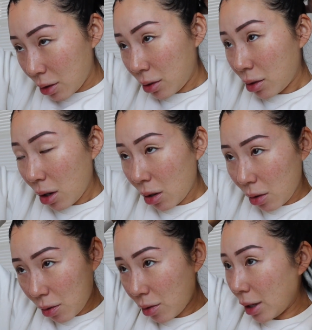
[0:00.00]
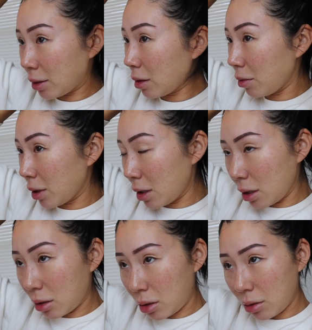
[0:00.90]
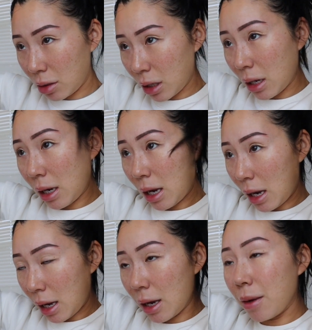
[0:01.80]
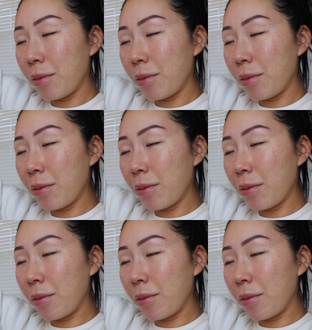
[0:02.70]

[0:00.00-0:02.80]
So that's what we're gonna do today.